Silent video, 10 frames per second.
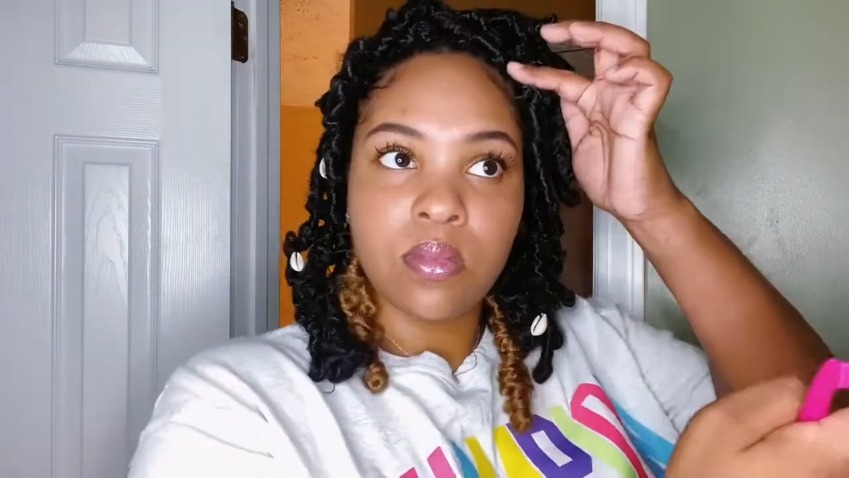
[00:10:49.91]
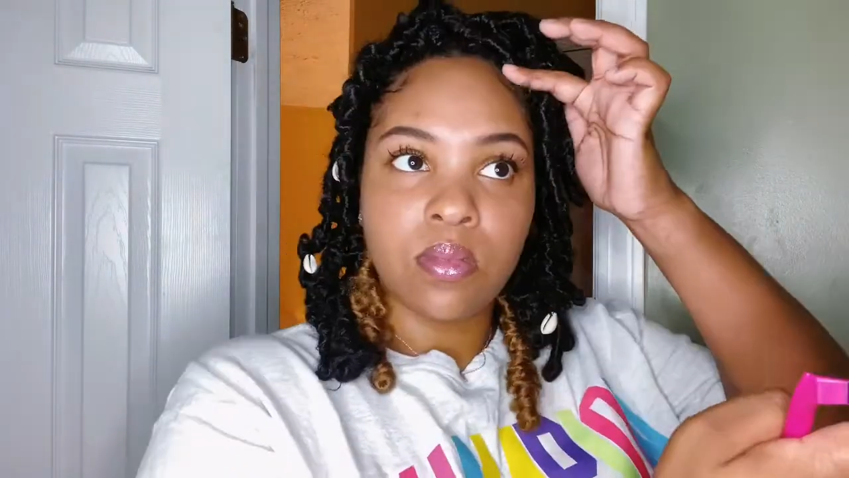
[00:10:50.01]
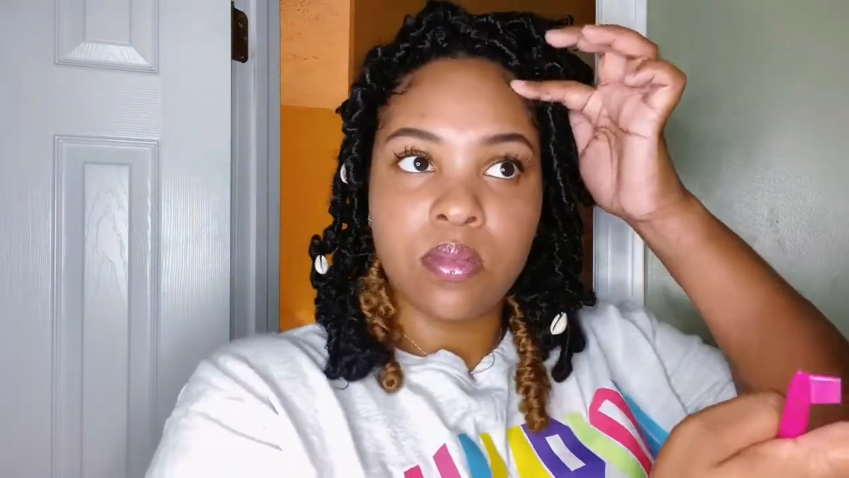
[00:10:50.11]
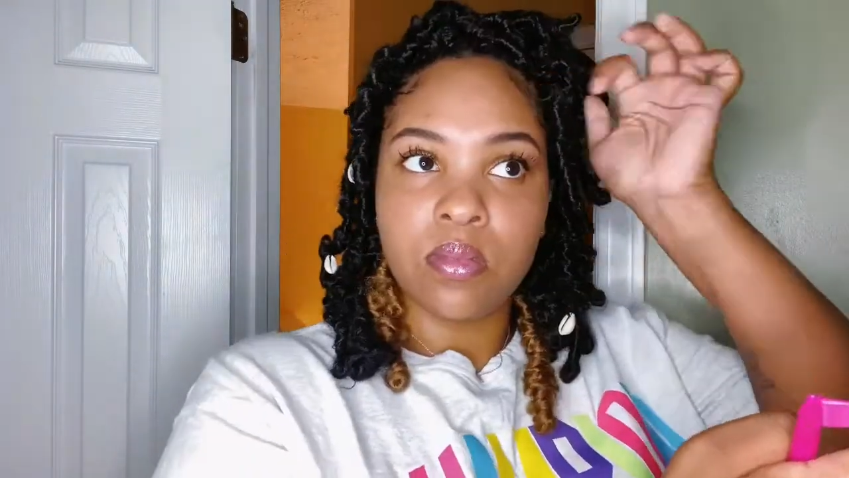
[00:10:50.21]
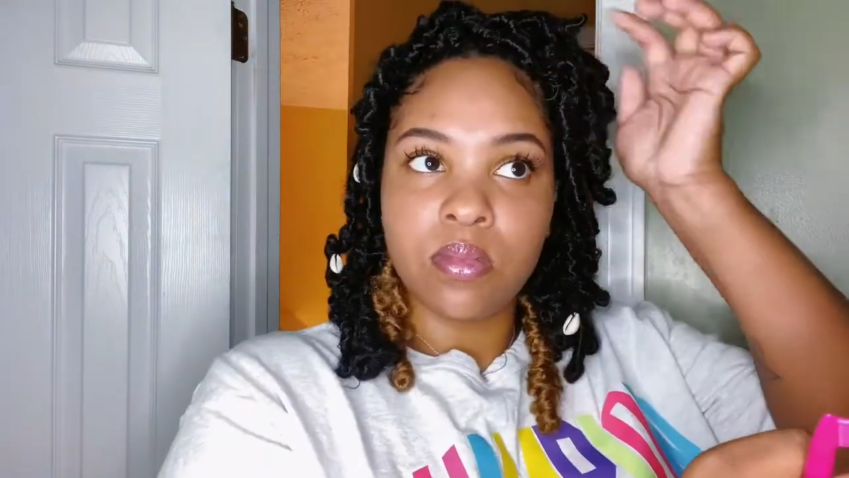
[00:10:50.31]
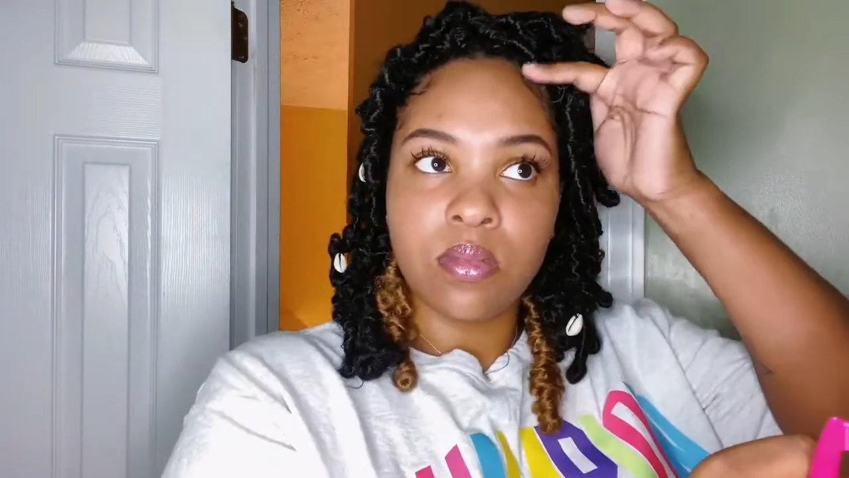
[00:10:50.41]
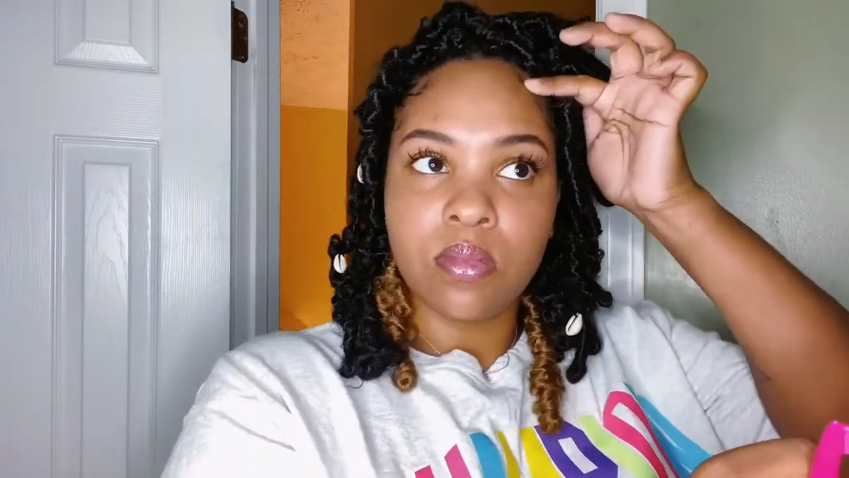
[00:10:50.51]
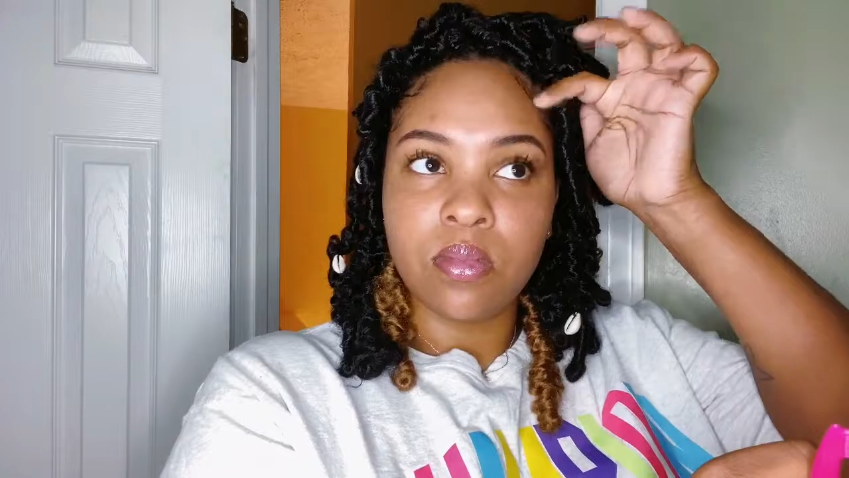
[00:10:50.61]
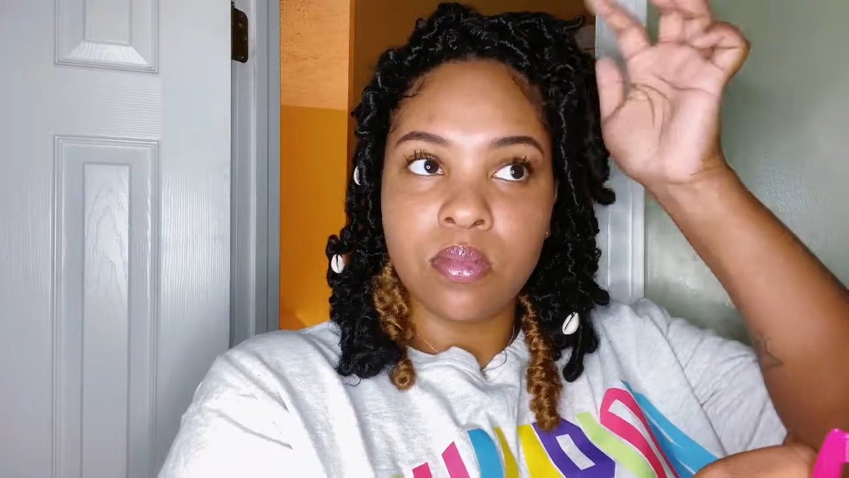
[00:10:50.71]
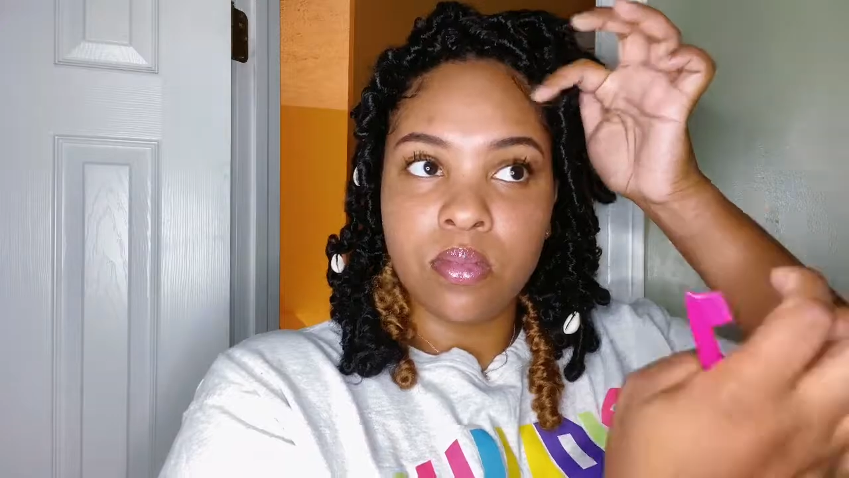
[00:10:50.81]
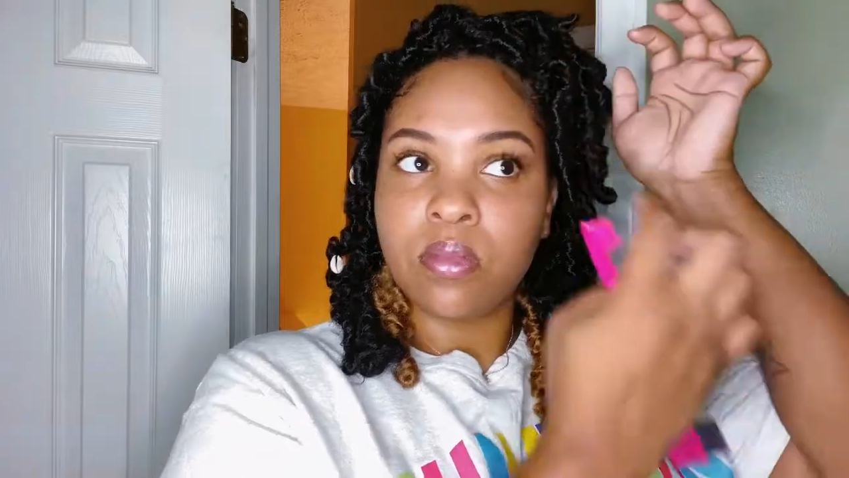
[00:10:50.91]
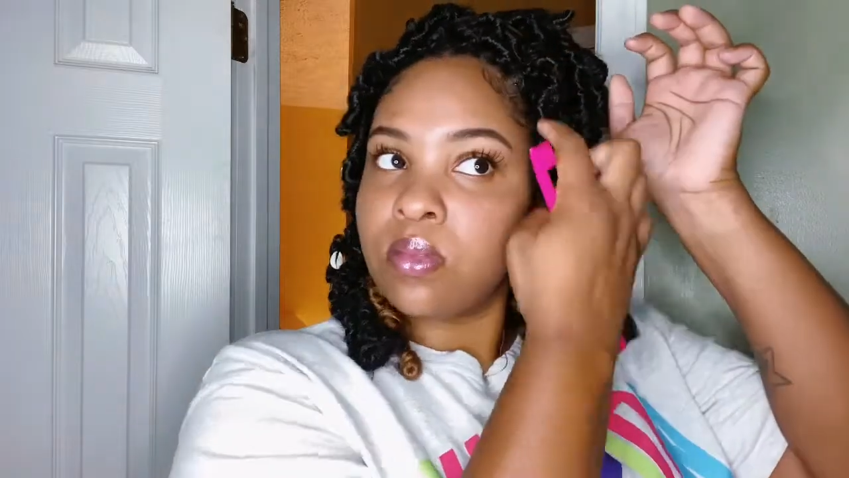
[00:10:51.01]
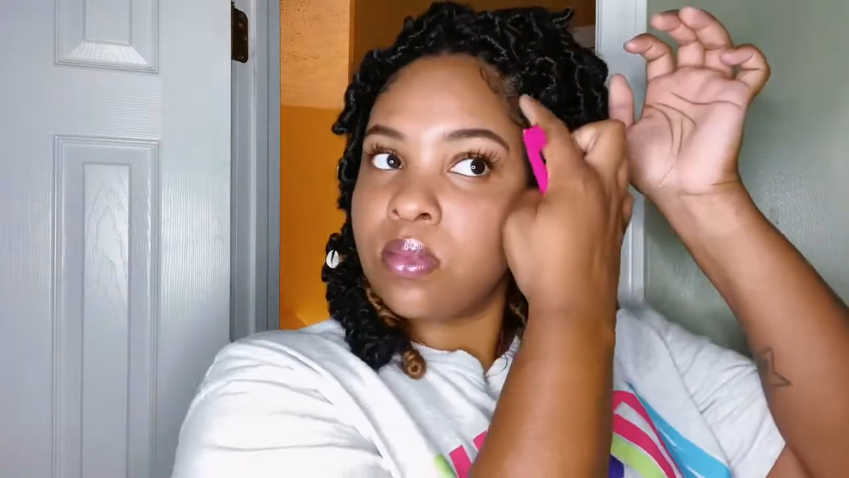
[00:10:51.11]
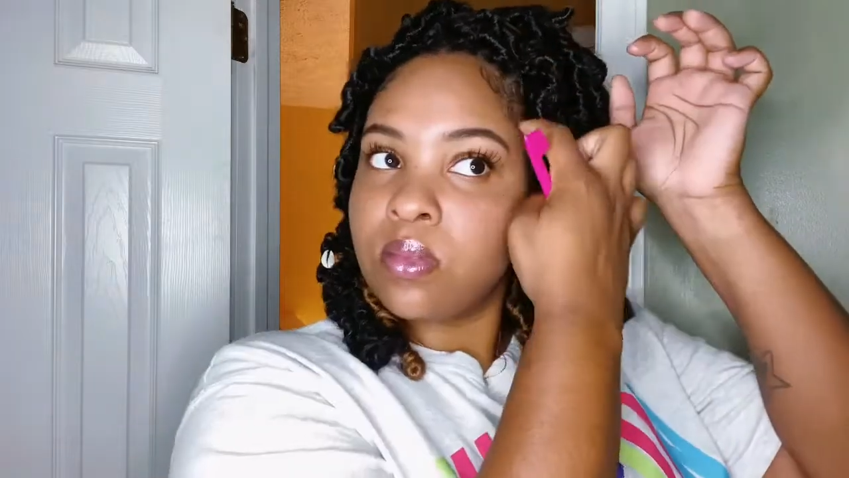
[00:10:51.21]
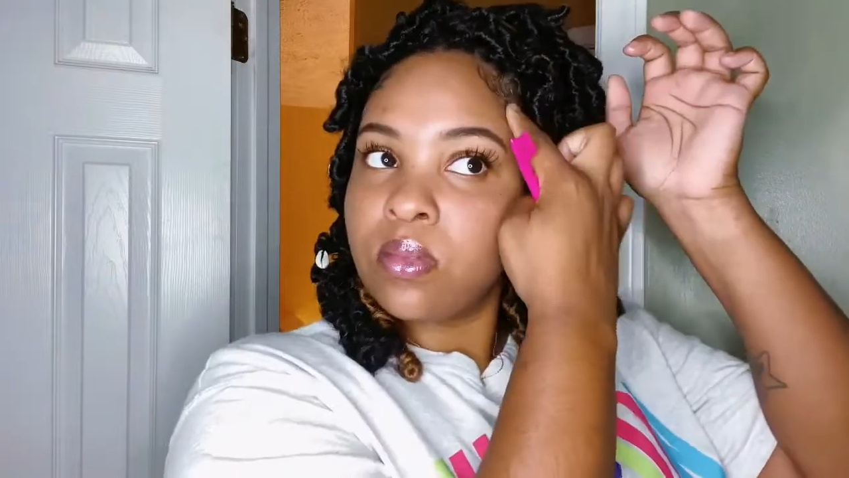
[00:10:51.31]
to the locks, and I think
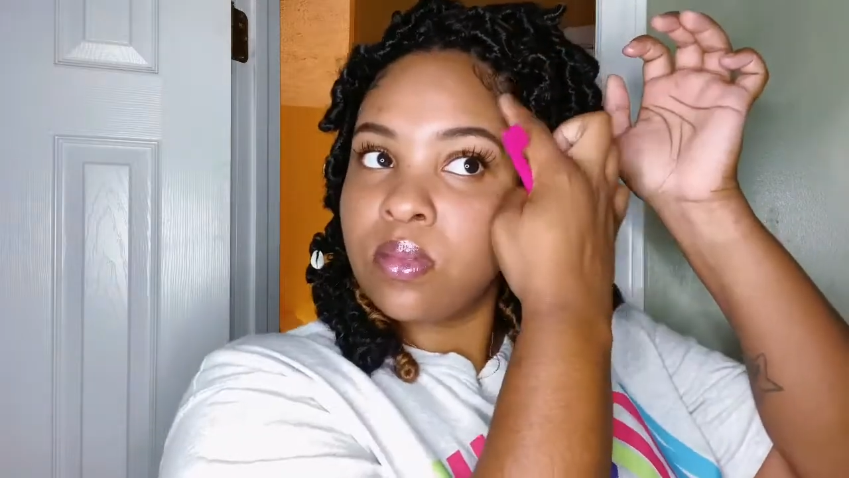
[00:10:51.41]
they are